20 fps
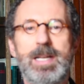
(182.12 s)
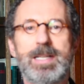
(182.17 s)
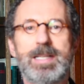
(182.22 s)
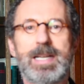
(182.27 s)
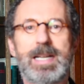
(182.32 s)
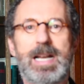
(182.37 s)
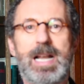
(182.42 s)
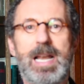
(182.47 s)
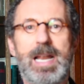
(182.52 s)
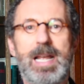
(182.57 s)

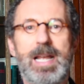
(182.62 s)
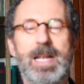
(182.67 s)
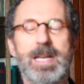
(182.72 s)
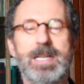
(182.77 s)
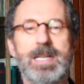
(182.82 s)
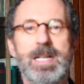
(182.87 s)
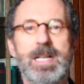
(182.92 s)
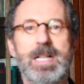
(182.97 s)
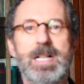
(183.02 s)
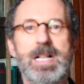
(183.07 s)

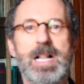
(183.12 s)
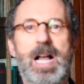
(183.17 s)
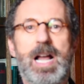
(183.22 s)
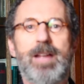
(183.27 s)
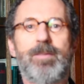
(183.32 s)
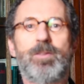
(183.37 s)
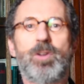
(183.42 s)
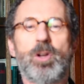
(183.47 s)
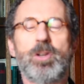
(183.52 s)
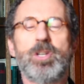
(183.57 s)
declared,
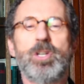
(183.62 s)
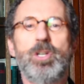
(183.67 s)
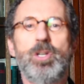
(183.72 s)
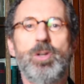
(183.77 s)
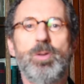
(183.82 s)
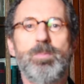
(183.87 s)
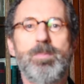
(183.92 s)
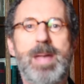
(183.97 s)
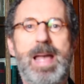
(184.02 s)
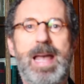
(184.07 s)
"I've got a
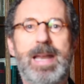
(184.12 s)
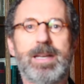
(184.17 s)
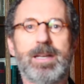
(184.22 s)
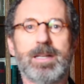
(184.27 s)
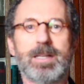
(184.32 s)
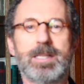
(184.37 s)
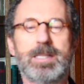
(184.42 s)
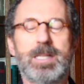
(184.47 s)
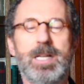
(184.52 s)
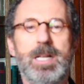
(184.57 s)
new
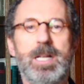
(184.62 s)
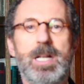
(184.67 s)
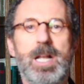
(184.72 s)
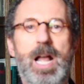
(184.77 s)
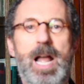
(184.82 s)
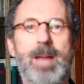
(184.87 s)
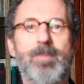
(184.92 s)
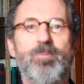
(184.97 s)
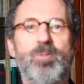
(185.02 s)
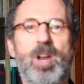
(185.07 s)
madness.
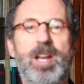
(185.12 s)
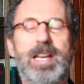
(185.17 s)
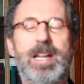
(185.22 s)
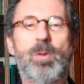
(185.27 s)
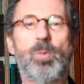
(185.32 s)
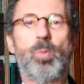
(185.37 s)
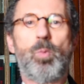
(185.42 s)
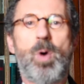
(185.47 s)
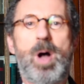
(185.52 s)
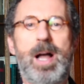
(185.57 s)
I'm
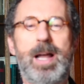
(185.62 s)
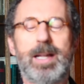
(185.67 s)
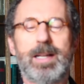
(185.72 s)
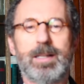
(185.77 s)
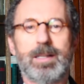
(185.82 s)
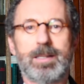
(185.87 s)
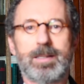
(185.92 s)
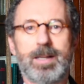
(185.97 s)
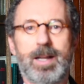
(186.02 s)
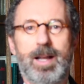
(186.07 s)
running
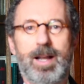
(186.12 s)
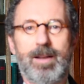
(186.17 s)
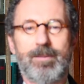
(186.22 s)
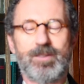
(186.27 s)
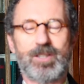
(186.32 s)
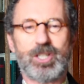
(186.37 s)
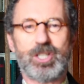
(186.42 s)
wild after